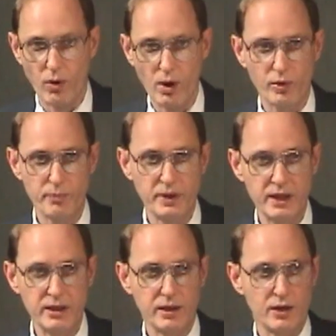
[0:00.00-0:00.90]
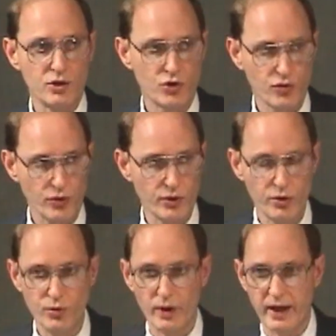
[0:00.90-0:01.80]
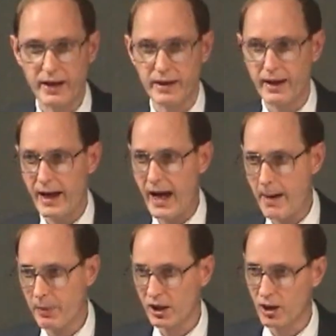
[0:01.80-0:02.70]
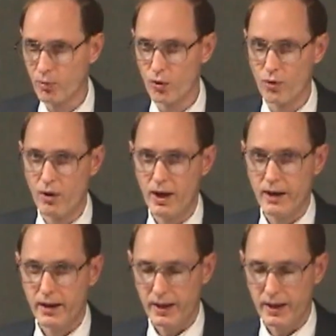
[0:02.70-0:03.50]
what would be true and applicable